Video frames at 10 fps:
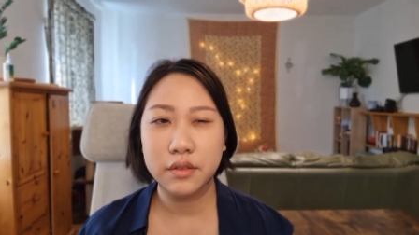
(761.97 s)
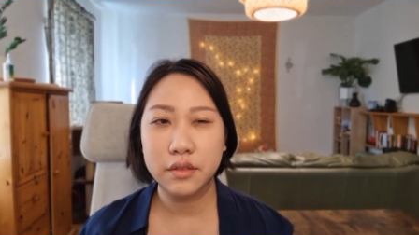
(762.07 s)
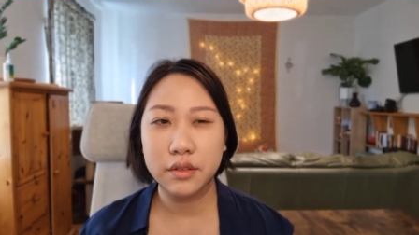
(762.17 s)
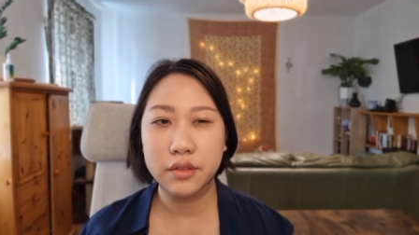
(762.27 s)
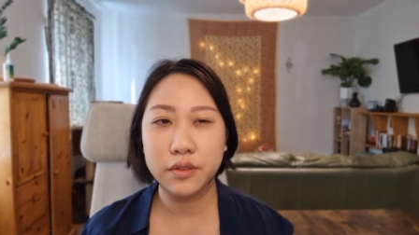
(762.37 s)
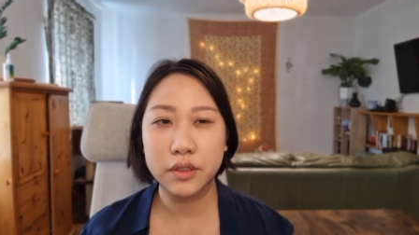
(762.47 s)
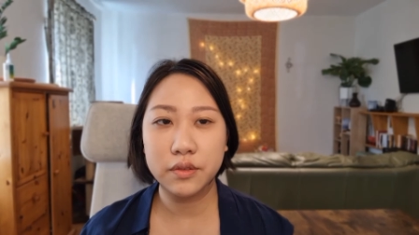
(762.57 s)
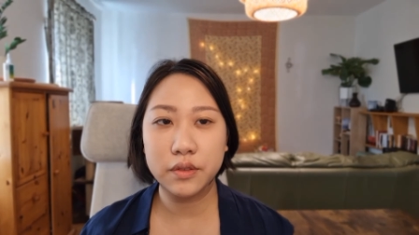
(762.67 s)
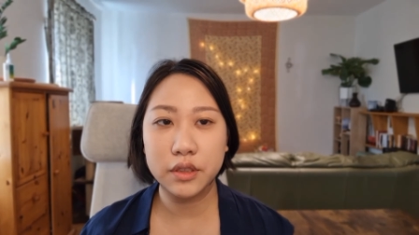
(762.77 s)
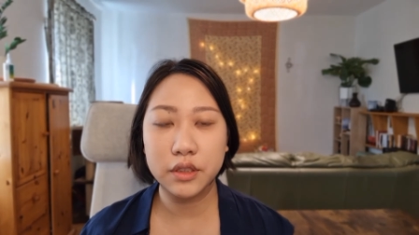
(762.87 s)
This feels
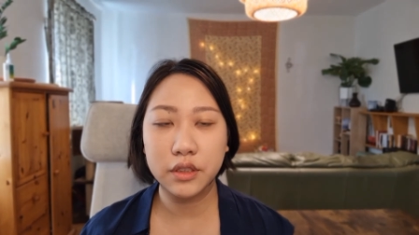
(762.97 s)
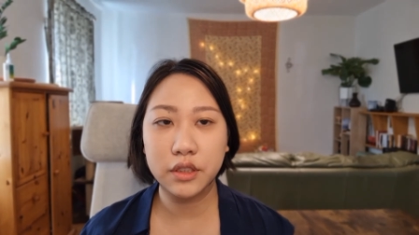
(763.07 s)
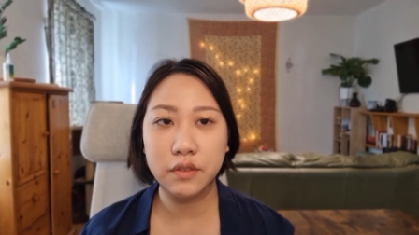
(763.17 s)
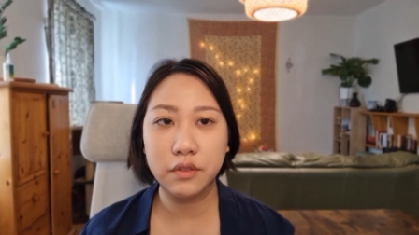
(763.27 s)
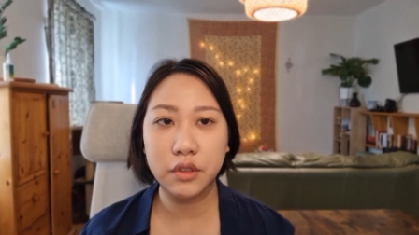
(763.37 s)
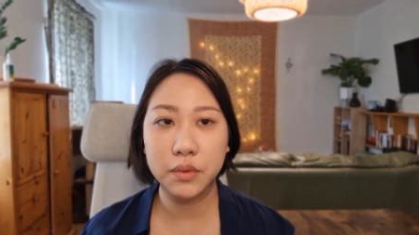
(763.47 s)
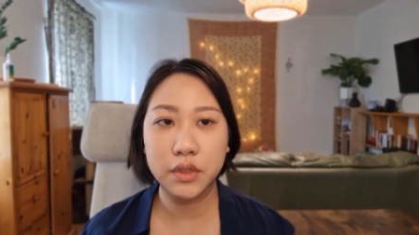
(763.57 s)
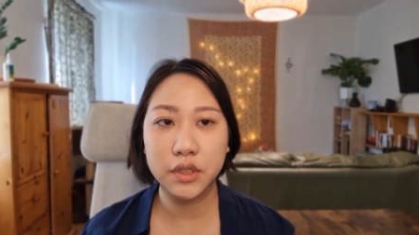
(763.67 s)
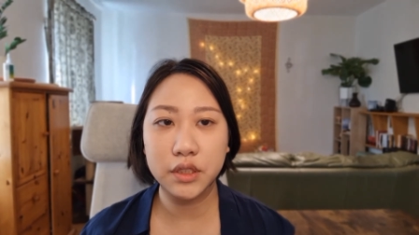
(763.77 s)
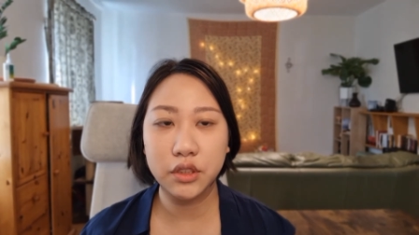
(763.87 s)
very uncomfortable,
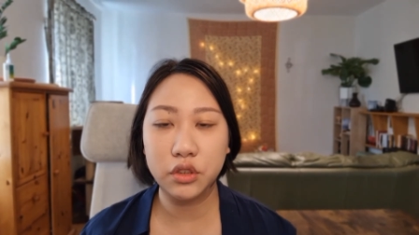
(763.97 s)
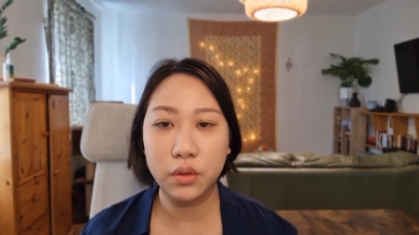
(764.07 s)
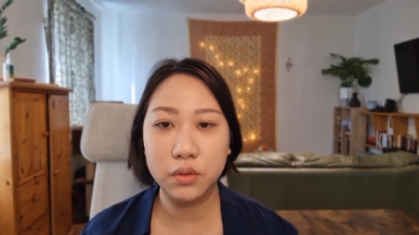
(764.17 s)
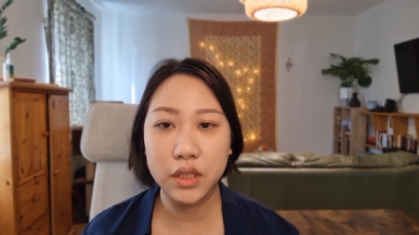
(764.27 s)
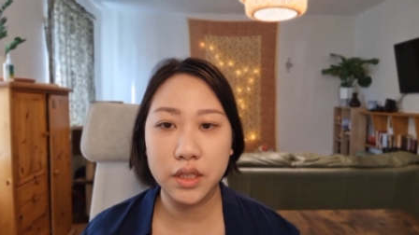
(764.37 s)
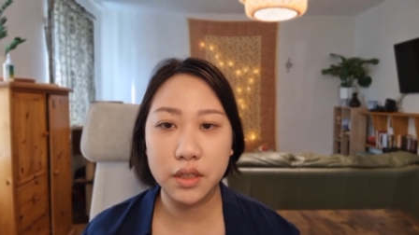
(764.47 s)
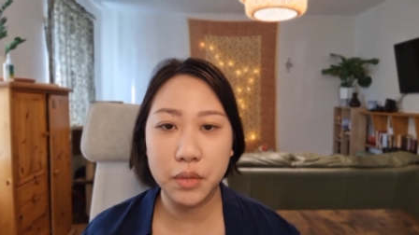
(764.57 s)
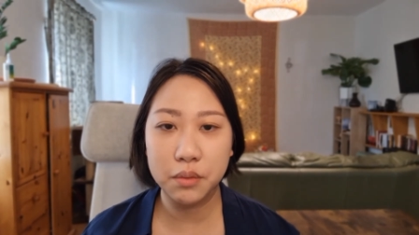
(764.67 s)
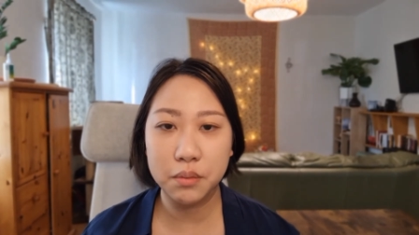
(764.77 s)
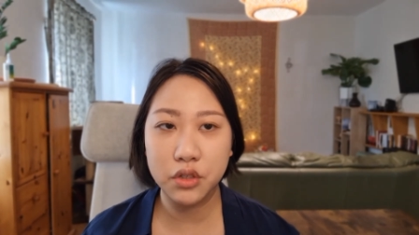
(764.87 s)
and I don't think it
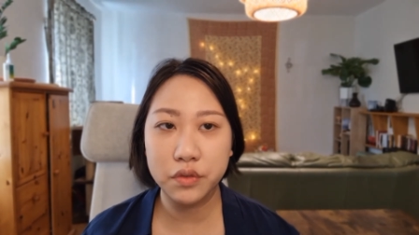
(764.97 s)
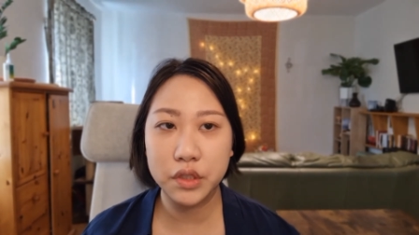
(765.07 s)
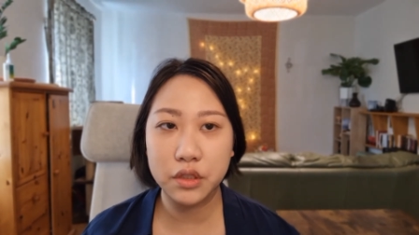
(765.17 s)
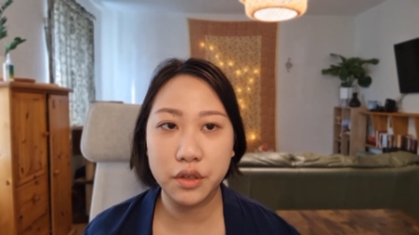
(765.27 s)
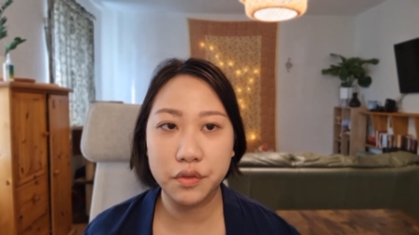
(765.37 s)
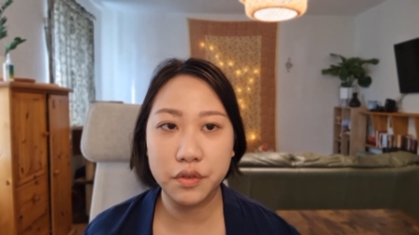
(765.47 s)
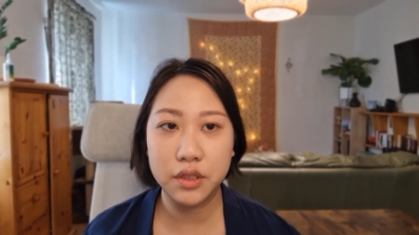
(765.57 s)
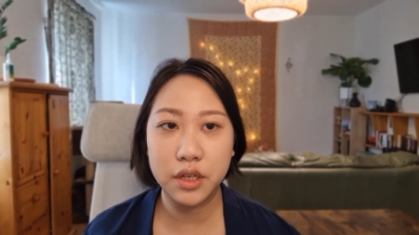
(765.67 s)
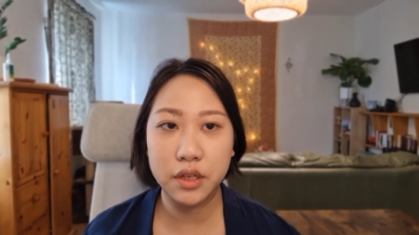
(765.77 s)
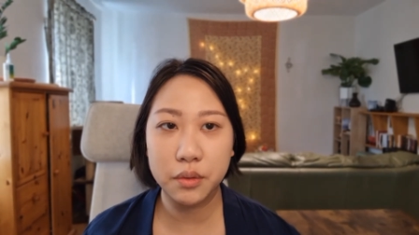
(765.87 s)
made much of a difference
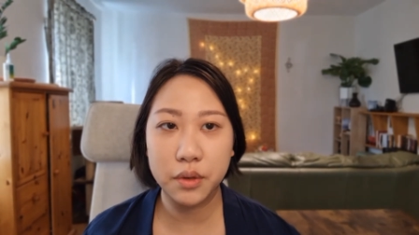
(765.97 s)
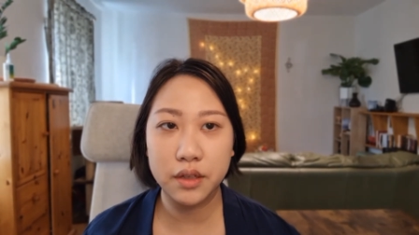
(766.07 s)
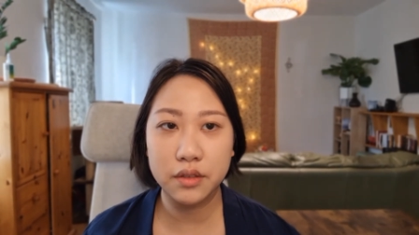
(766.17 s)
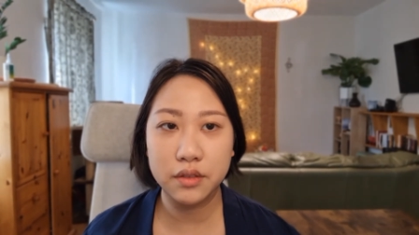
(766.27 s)
anyway.